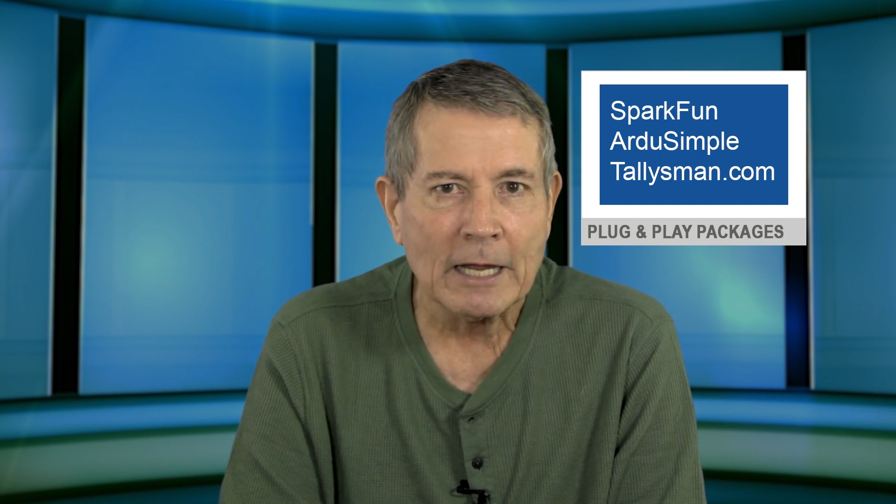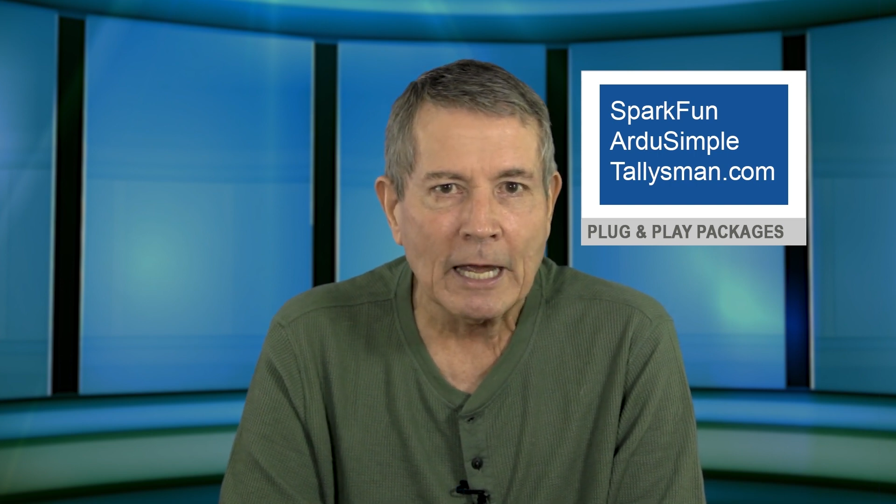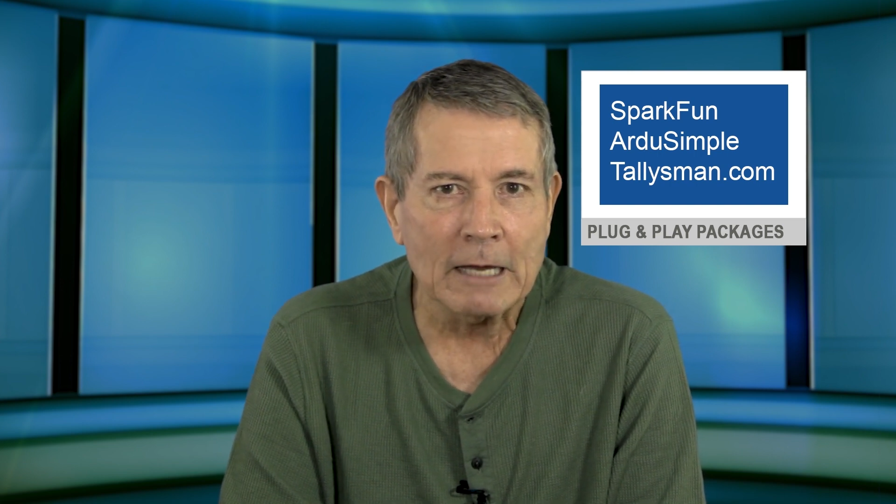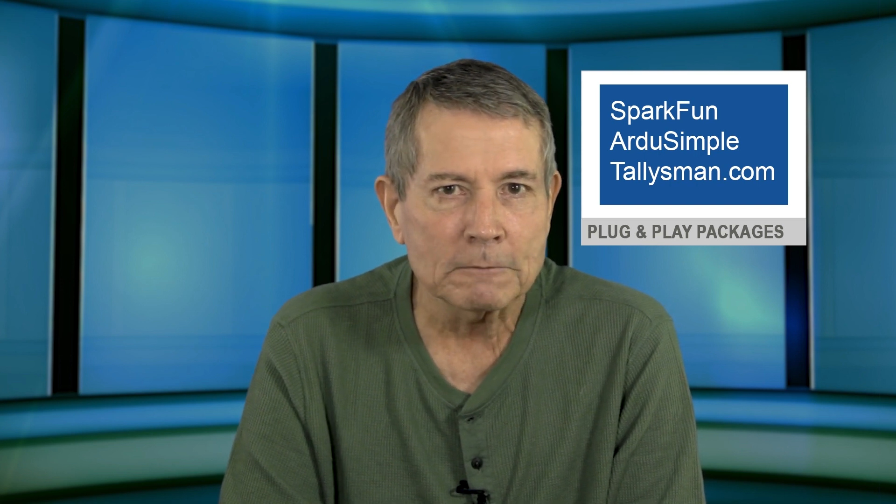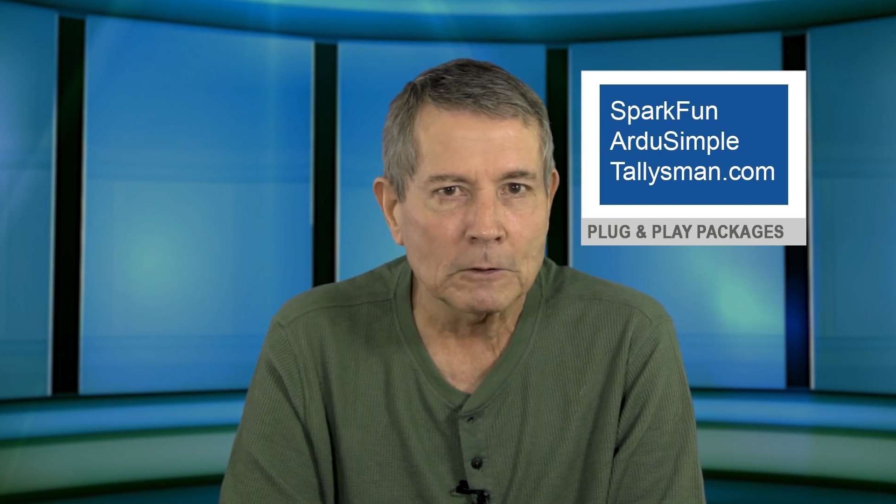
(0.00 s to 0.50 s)

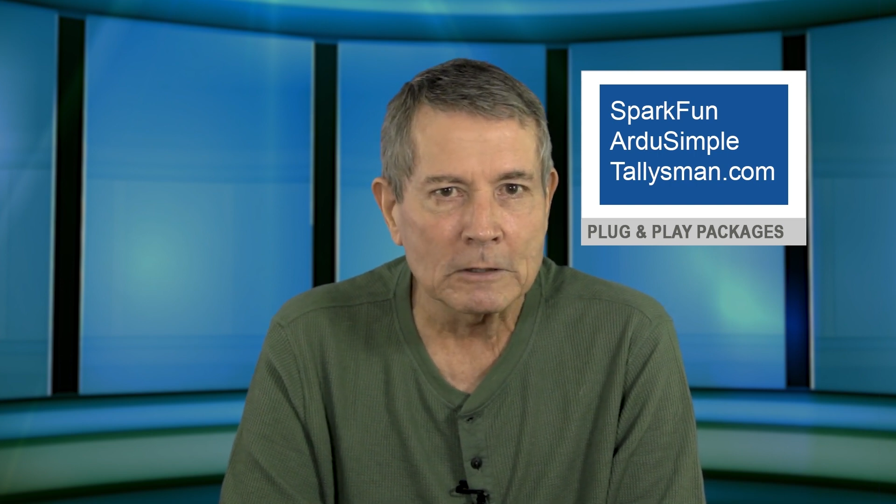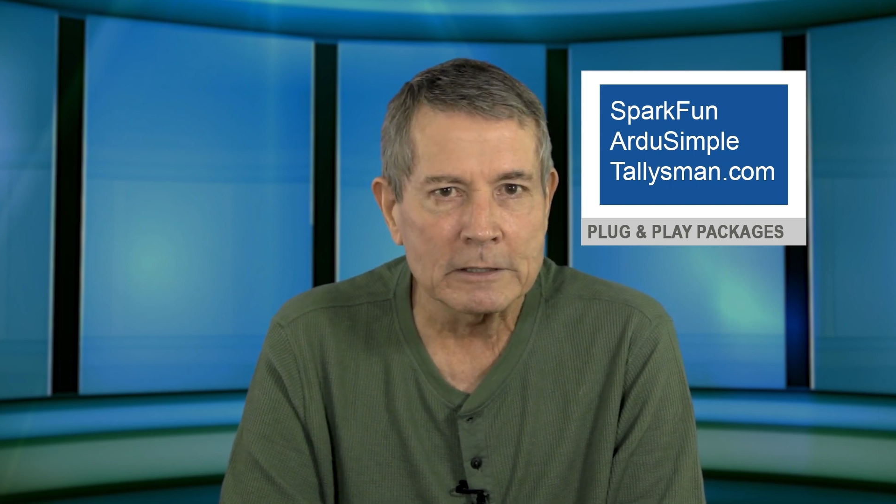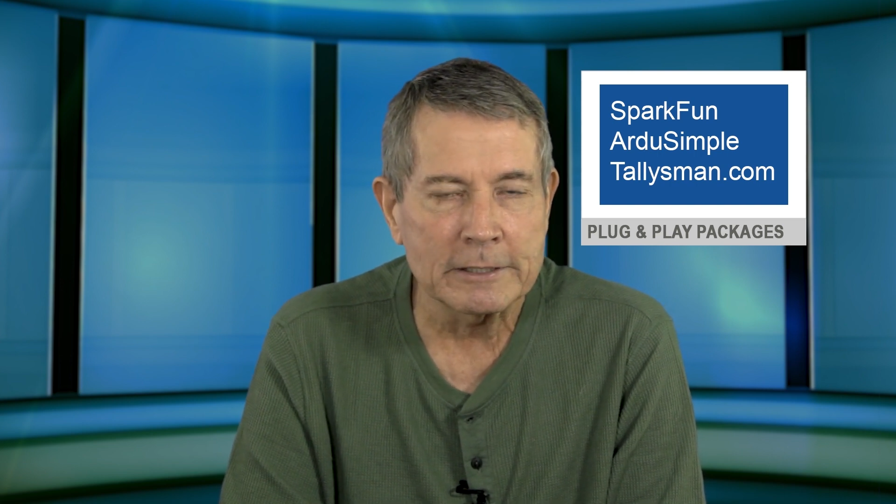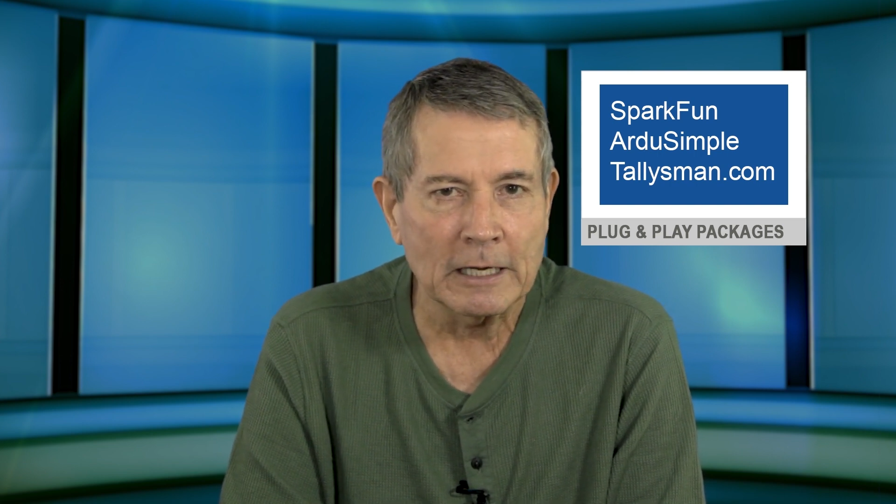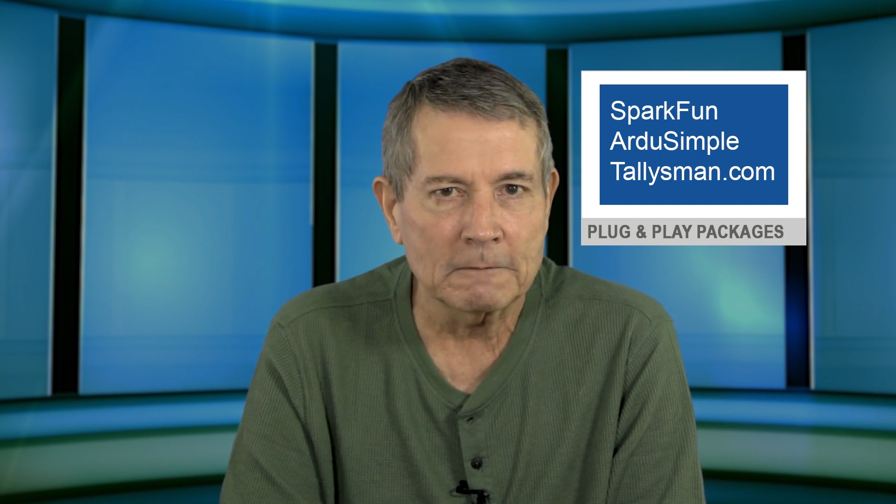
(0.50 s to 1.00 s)
have a
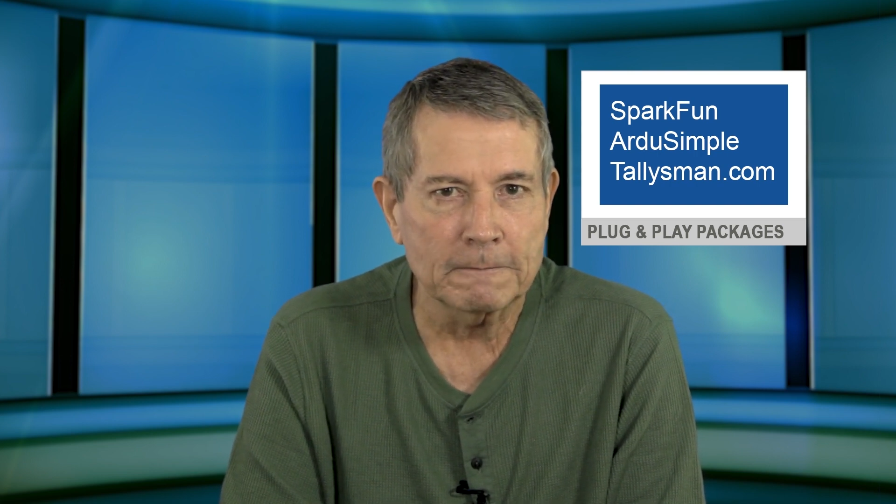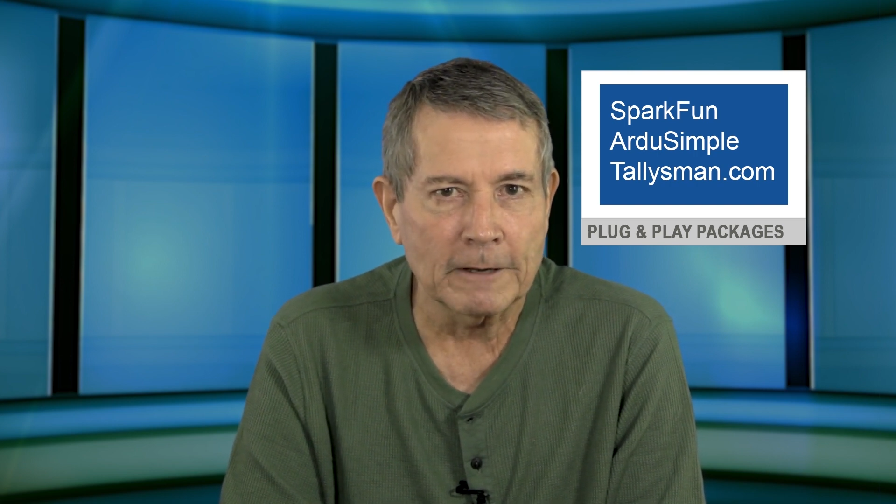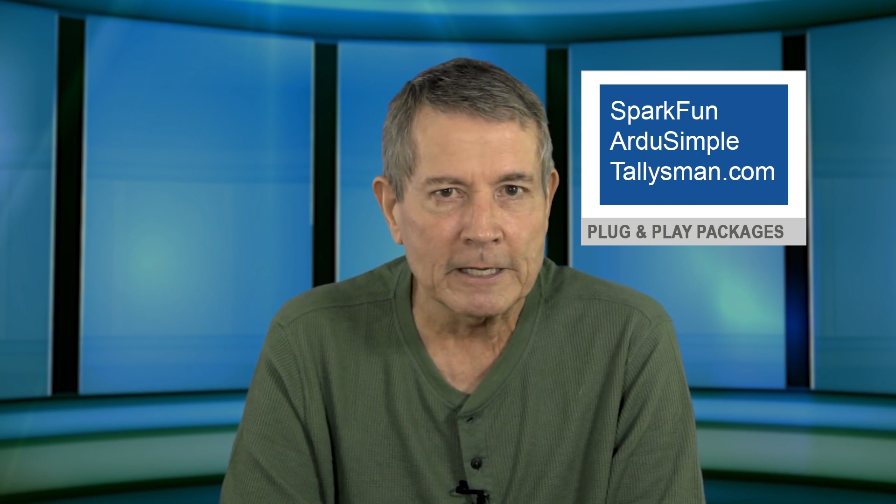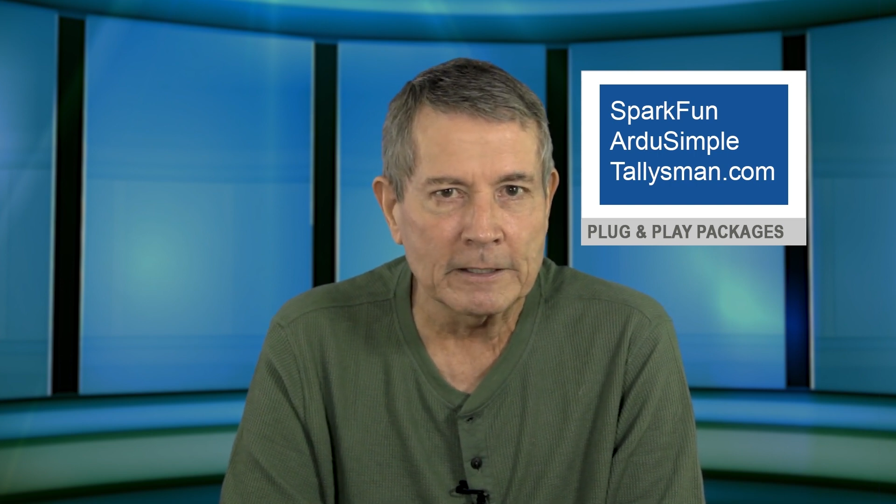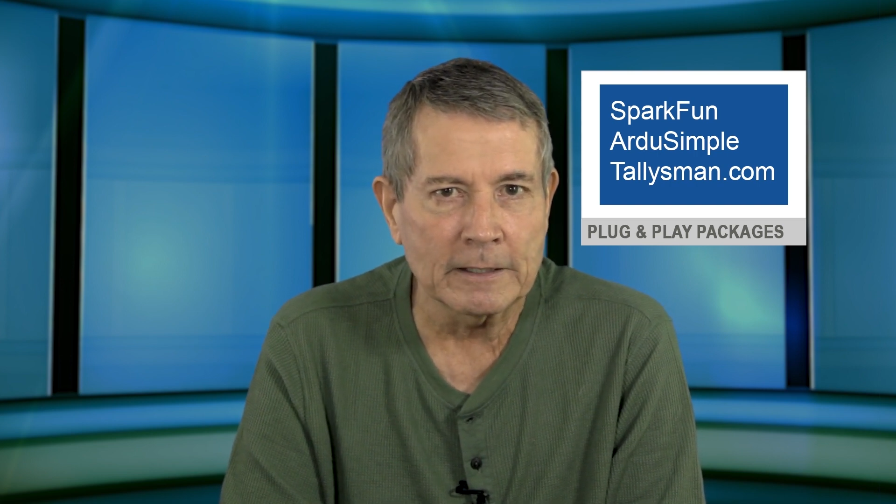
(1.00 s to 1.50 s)
hard time
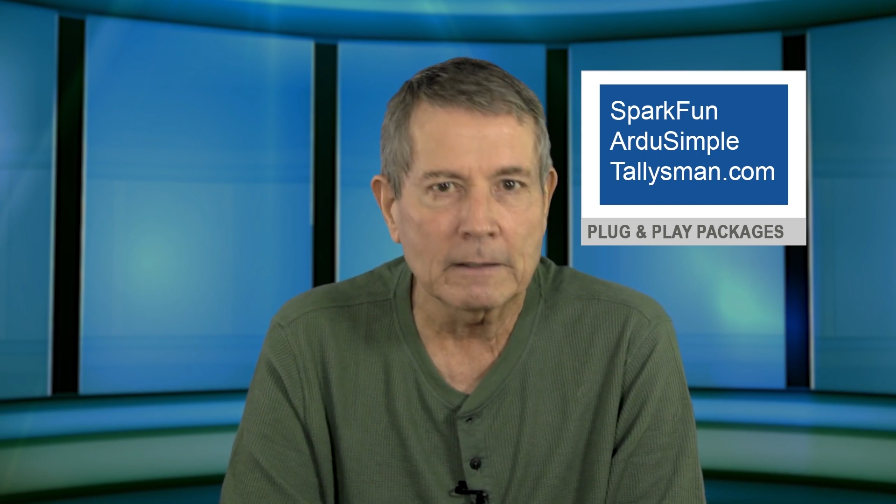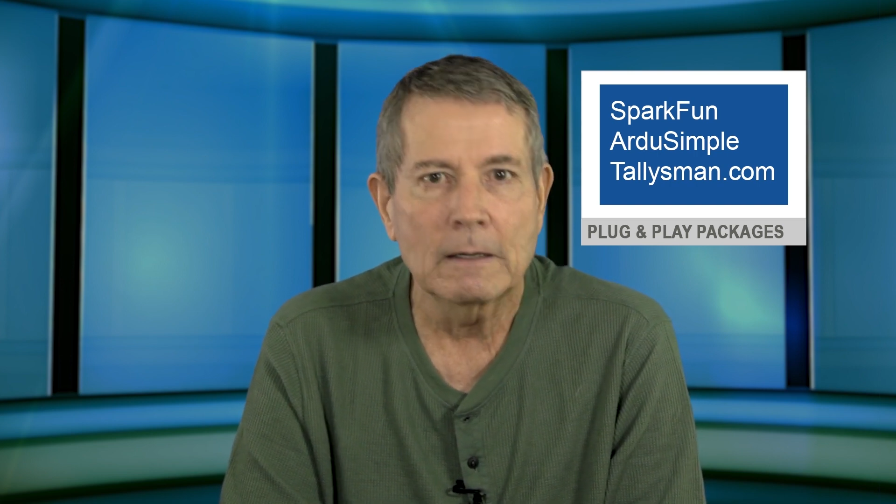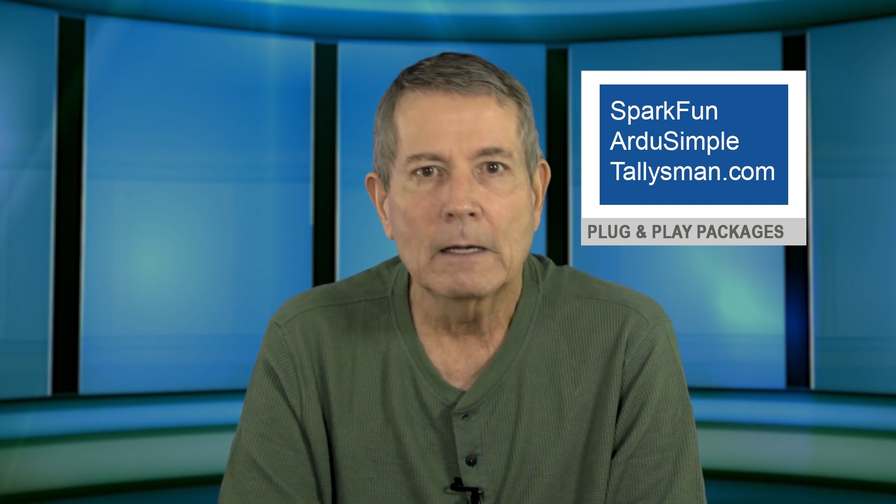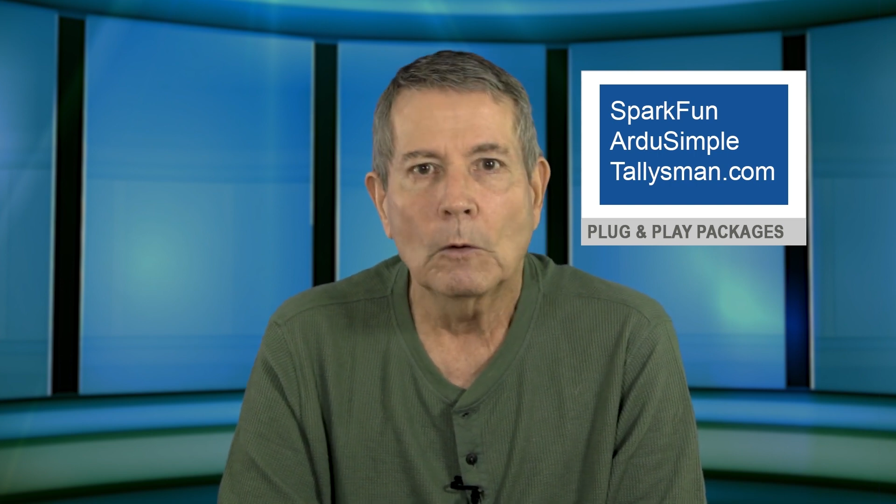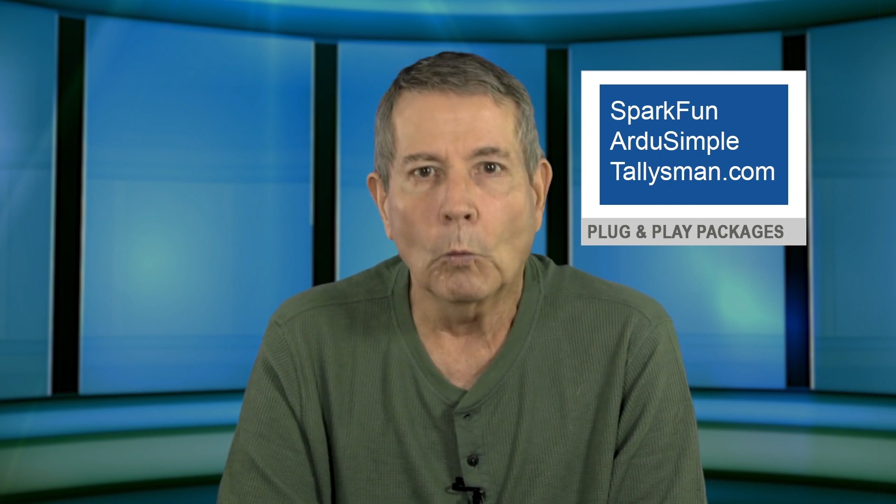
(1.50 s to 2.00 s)
finding